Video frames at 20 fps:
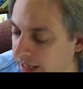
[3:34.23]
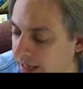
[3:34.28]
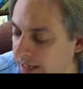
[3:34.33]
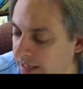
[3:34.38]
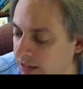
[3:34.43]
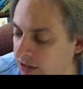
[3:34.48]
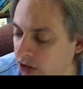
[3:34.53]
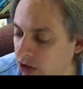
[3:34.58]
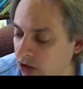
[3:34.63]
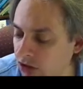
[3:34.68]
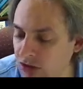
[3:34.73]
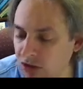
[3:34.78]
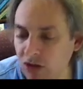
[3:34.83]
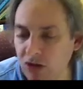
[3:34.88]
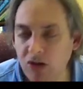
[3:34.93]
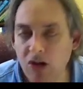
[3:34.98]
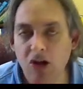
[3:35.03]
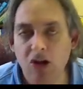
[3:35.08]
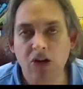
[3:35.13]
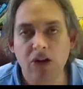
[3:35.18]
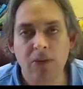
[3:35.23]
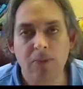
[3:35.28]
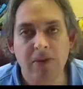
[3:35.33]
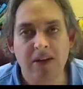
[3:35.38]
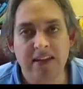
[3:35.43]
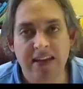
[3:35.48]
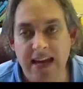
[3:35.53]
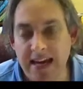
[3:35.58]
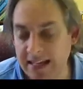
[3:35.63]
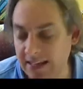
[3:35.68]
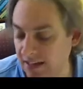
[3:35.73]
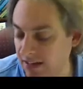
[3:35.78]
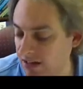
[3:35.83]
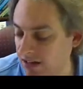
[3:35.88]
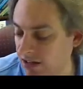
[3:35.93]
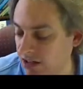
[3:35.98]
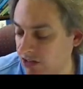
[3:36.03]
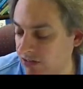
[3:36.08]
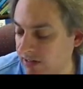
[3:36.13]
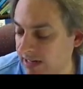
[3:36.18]
It's also called a
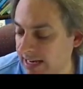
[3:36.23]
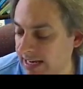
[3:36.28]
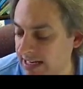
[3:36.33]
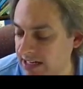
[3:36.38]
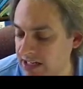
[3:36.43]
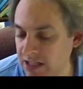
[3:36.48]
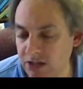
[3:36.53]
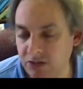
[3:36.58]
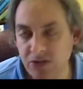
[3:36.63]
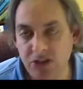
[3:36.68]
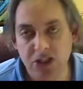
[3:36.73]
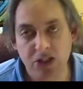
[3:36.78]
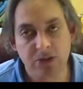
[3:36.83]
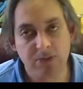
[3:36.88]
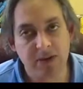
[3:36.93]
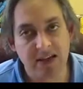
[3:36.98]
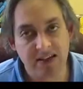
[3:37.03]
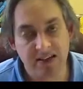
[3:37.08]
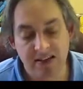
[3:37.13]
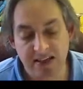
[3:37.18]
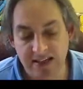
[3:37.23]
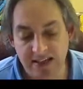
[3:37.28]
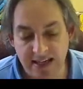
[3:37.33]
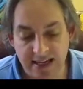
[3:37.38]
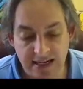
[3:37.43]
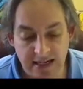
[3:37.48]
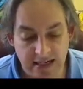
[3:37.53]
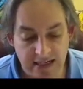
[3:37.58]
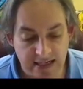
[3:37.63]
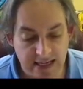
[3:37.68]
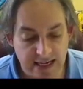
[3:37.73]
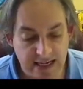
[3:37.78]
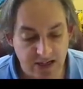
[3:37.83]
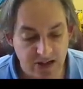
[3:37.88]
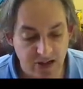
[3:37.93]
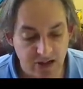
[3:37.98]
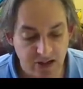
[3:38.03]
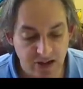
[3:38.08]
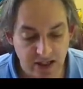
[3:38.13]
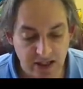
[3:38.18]
metathesis reaction, which you may see that
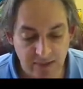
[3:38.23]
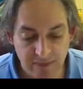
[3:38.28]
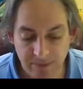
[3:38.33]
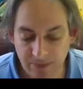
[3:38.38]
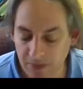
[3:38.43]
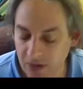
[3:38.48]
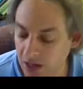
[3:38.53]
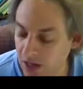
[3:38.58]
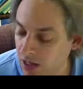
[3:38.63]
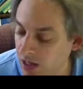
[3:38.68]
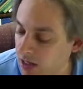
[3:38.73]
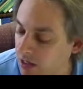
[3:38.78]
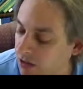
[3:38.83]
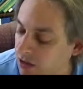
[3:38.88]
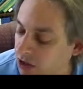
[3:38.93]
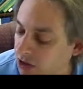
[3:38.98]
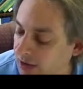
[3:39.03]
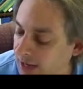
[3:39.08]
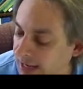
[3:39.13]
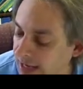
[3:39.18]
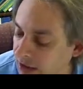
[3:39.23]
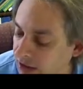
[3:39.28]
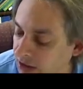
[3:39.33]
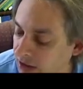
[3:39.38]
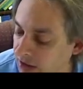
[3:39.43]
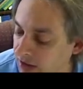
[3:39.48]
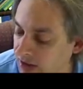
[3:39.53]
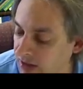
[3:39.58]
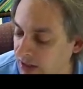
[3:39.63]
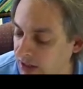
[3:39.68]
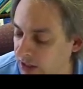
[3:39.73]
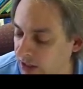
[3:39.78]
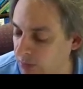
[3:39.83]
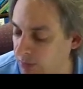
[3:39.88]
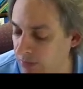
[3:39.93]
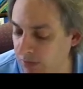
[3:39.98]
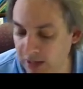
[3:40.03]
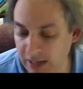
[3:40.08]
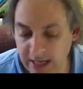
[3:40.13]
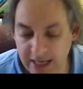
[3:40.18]
occasionally. So how does this
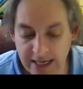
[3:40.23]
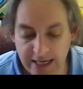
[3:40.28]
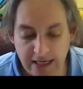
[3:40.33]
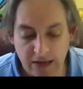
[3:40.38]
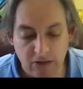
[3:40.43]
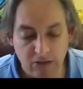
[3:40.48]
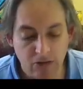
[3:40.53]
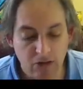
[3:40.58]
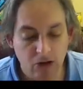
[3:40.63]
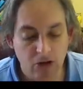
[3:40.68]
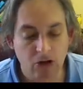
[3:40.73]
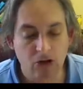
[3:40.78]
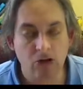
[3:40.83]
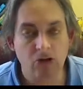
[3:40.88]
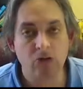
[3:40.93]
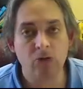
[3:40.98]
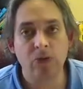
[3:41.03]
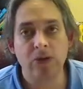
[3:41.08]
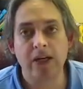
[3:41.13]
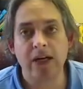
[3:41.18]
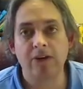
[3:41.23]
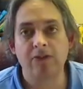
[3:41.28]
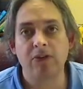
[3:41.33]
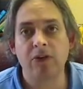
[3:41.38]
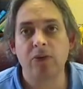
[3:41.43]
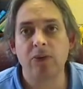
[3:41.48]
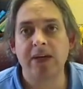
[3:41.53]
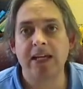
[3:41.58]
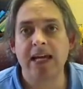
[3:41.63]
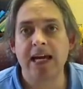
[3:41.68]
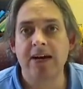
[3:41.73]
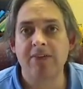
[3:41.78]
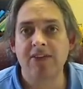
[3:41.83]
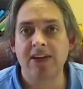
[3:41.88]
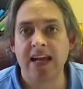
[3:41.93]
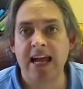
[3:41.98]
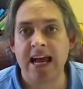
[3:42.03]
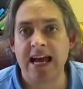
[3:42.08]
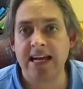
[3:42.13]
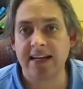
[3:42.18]
play a role whenever we have
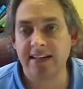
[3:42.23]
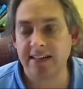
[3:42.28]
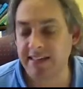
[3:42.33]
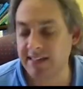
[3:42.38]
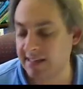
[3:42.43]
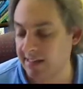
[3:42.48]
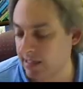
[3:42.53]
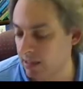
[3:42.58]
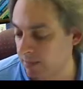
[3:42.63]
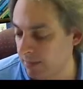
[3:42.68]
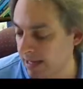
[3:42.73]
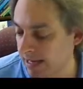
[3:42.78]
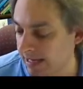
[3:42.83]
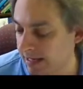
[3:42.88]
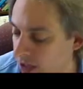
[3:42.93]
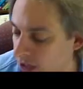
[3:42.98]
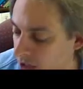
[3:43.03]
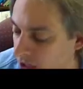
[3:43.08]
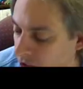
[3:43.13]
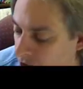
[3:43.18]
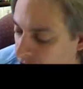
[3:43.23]
an acid and a base?